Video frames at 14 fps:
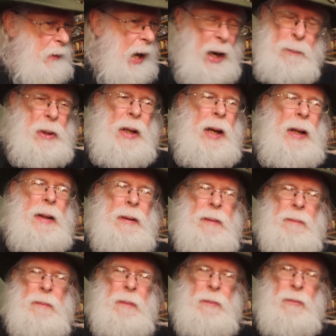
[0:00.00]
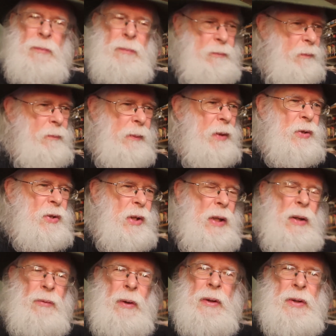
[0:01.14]
IPA. Let's
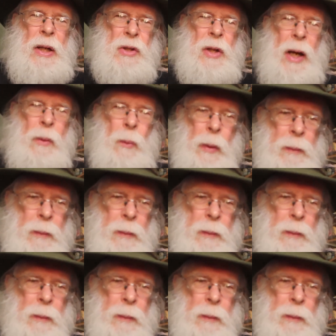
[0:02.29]
see if it tastes like